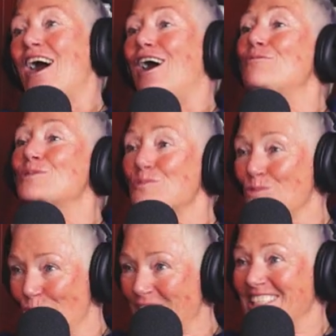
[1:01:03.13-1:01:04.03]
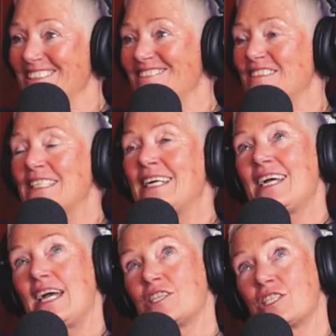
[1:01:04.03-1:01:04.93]
I was walking.
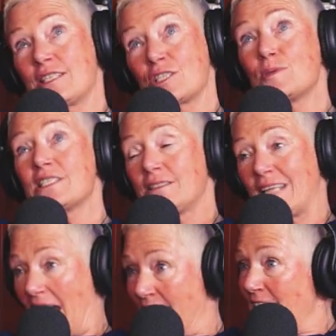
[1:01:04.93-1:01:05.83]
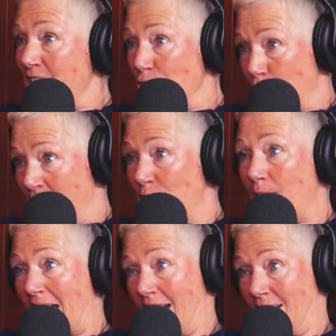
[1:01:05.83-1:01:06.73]
Actually, this was in A.H. Reed
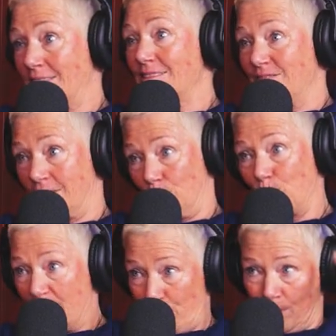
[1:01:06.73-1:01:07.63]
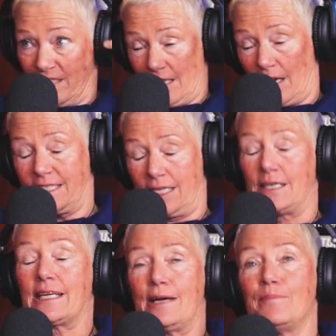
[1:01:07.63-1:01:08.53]
Park okay. when the idea
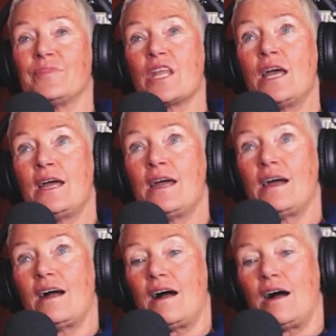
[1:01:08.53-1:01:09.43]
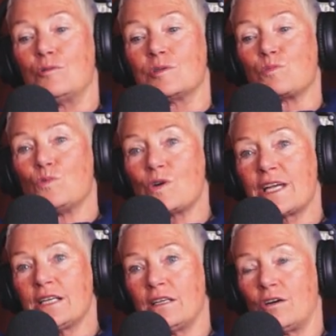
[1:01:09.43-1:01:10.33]
came. Yeah. I was
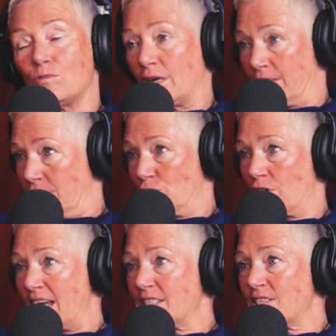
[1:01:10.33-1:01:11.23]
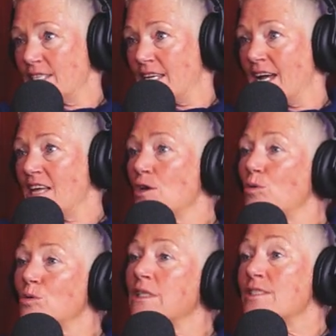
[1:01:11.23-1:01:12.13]
walking along one of the tracks there, and there were
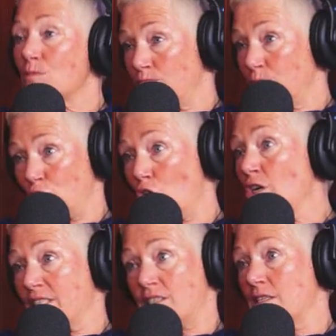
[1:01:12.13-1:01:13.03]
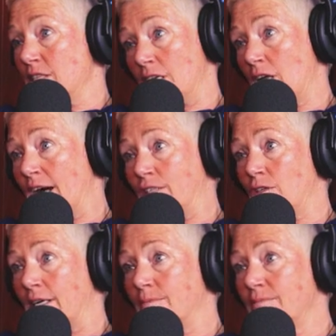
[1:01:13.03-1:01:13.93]
all these joggers in their
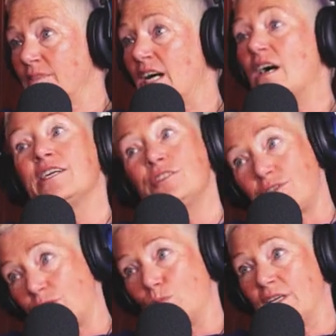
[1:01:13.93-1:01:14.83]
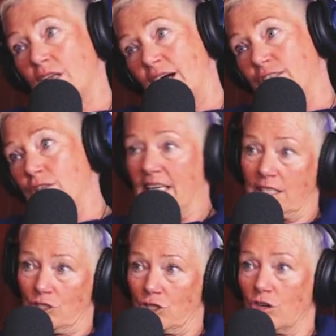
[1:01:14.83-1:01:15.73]
lycra. Now, I used to wear lycra
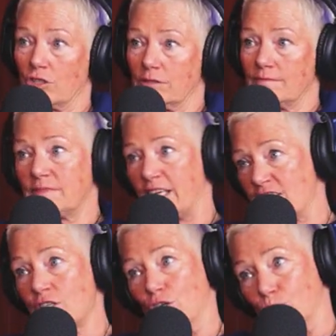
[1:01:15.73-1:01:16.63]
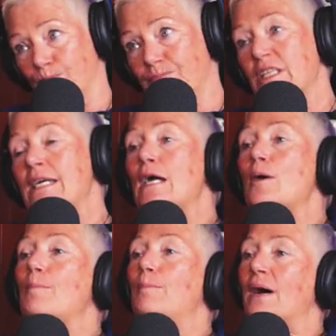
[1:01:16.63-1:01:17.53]
and jog. Sure. That's cool. Okay, yep.
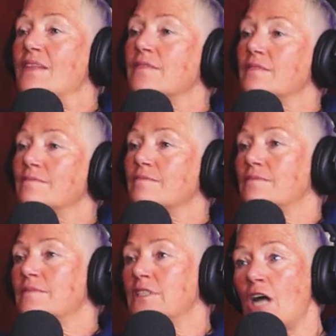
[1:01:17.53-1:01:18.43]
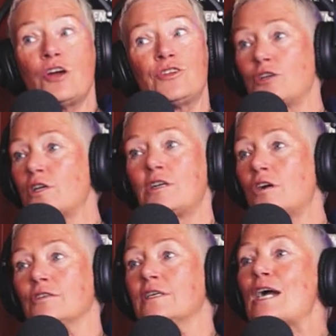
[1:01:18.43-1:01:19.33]
But no judgment for the no, lycra. no, no,
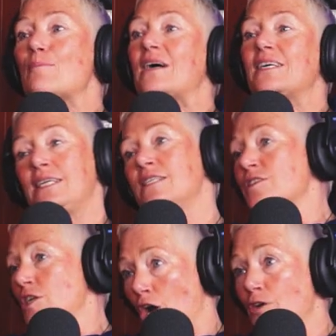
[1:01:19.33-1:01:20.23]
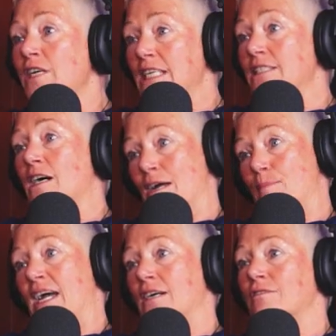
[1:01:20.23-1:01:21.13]
no. But here's kauri
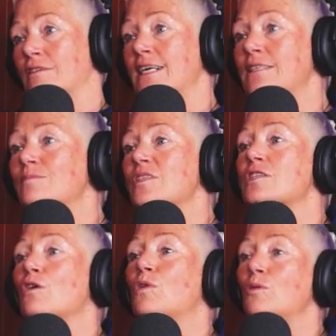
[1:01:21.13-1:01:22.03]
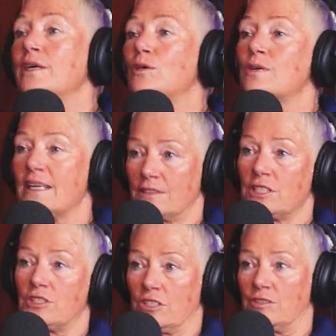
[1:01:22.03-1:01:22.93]
dieback, right? Yep. So what we all have to
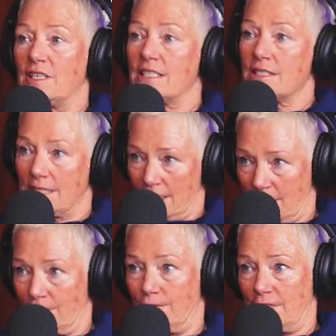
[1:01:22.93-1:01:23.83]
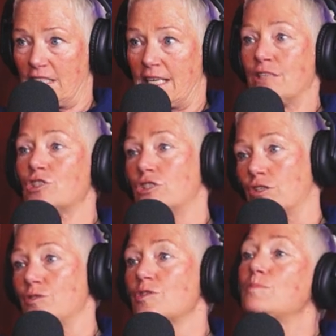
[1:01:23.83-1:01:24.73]
do is disinfect our
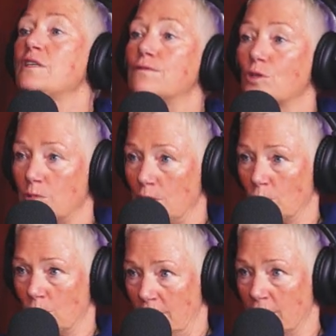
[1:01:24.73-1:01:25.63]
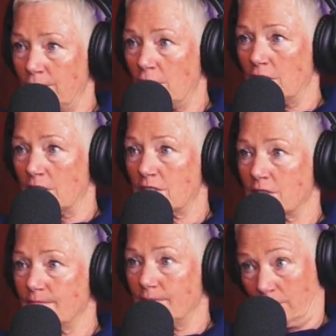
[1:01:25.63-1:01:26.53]
shoes before we walk in the forest.
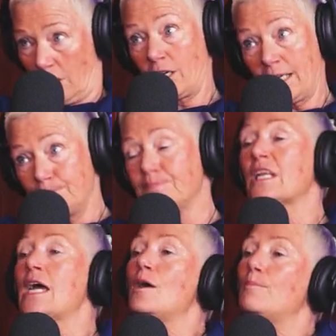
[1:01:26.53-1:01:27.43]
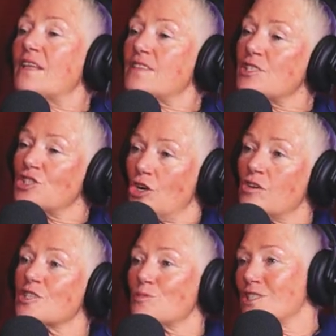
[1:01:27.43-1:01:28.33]
Yes. Okay. Yep. But these
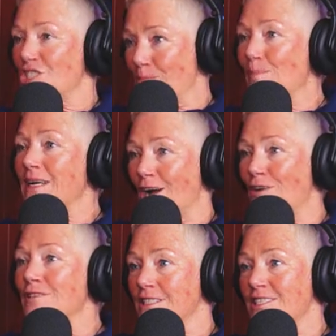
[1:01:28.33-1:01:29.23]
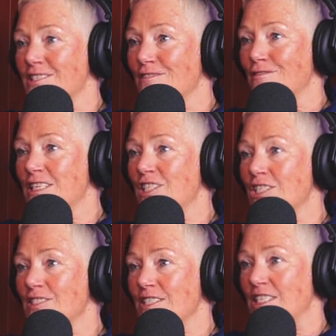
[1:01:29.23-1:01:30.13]
joggers were jumping over the
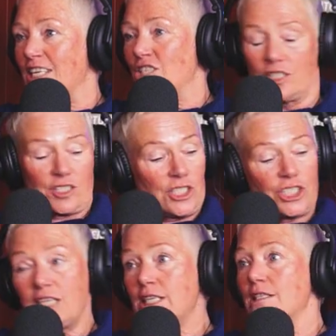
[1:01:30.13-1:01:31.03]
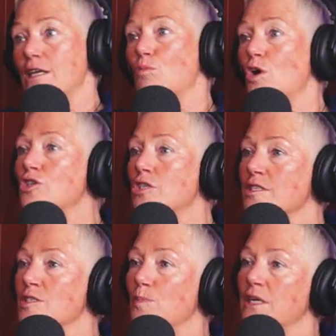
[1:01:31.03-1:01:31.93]
disinfection stations and checking their
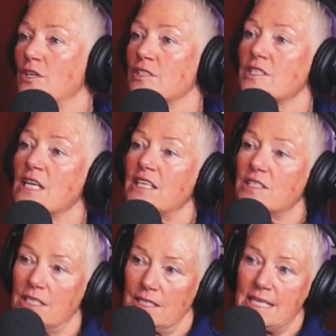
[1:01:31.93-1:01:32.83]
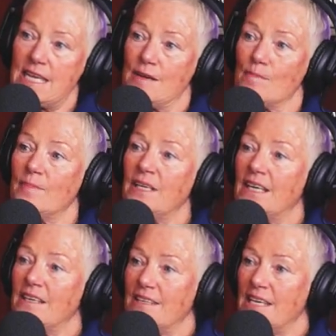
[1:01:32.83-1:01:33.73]
watches because to them,
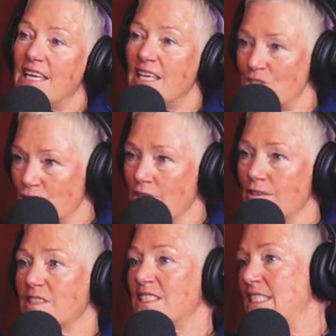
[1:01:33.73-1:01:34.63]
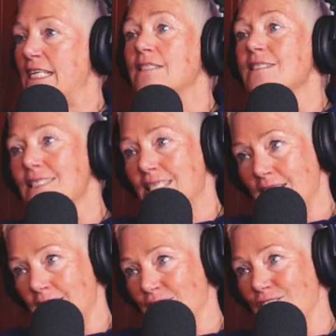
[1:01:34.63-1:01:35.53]
their extra 10
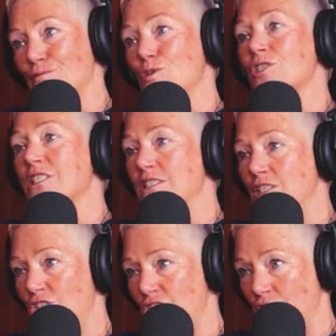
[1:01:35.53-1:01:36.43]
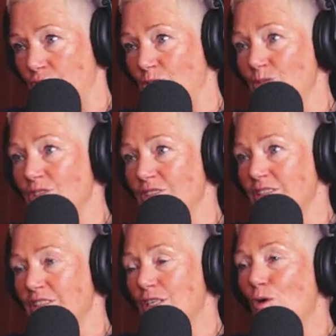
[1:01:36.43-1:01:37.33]
seconds of washing their shoes
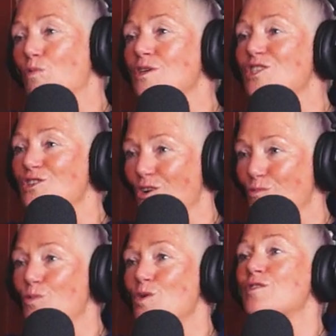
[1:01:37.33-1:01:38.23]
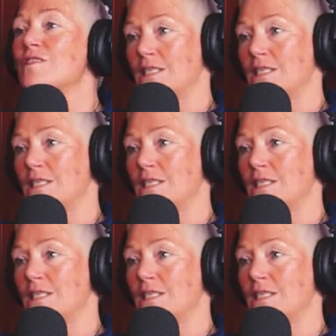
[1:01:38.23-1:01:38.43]
yeah. was not worth their